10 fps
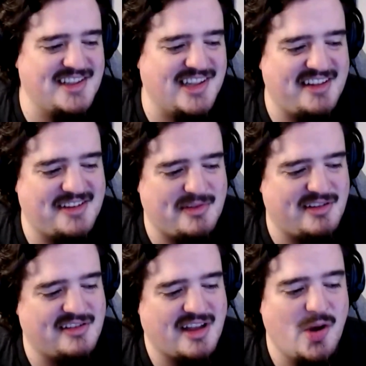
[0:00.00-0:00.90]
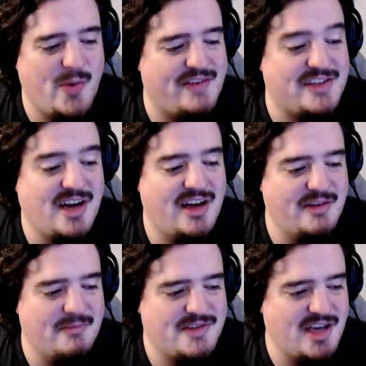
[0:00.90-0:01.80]
to the last episode because I know we have a ton
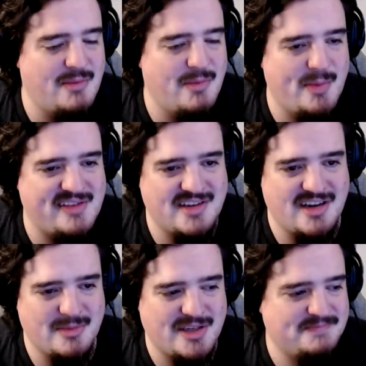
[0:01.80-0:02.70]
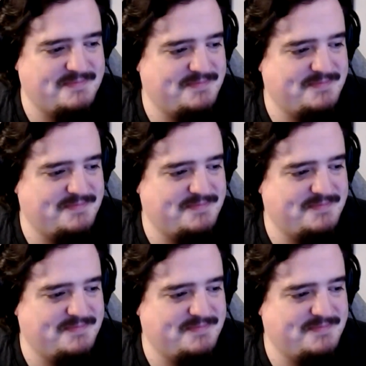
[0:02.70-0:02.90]
of moments to talk about.